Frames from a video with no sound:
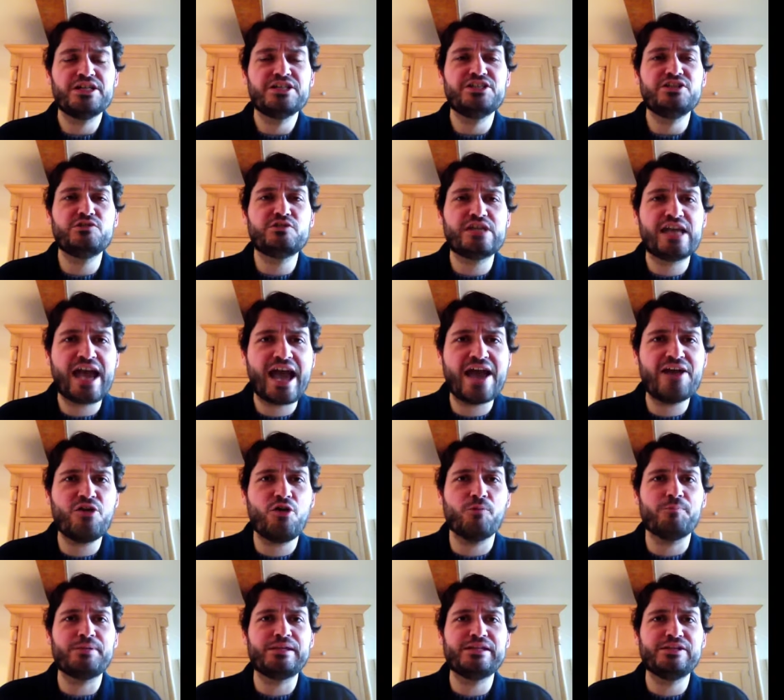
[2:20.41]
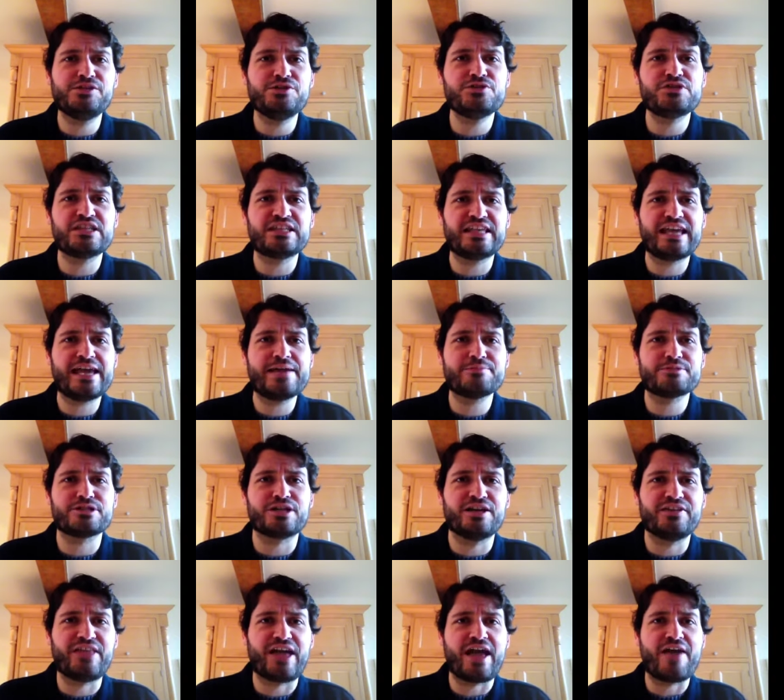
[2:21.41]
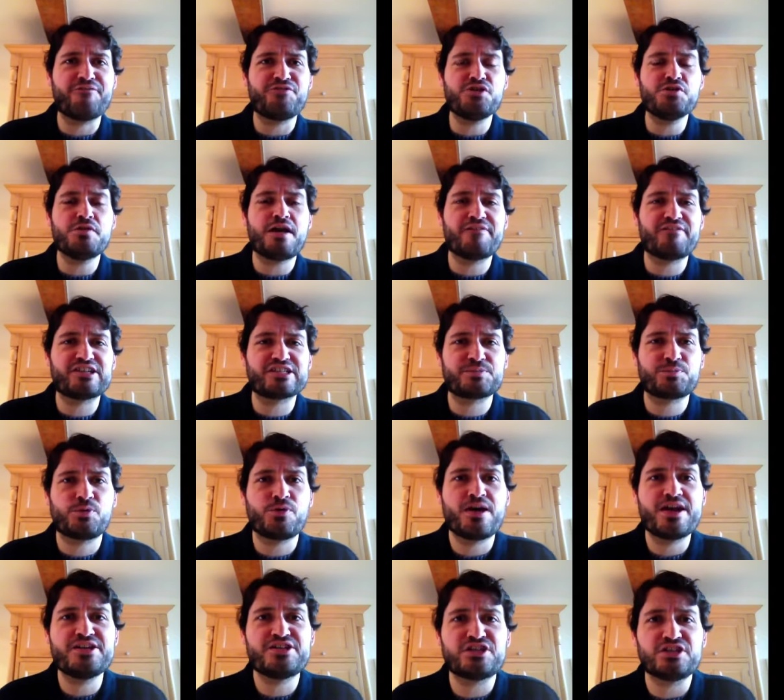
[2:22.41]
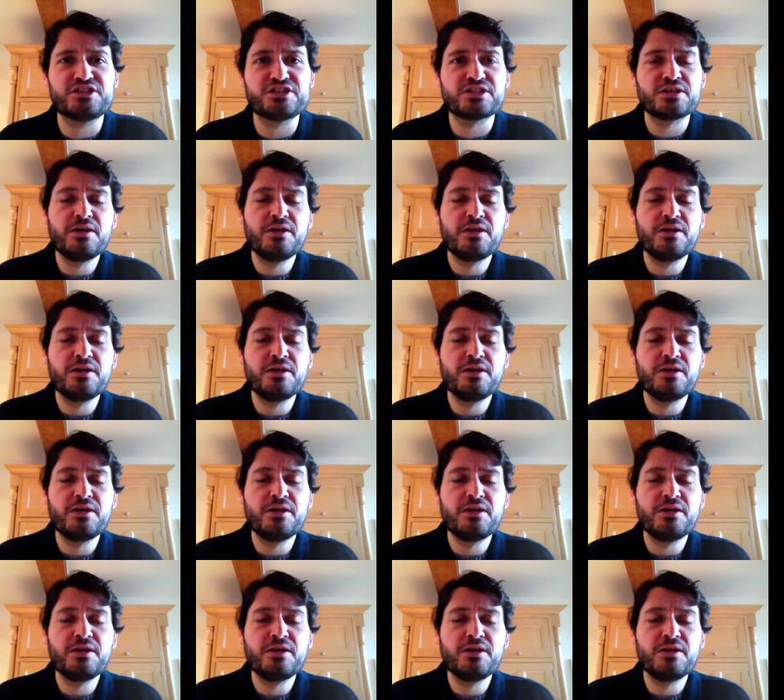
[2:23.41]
You cannot be losing games like that if you have aspirations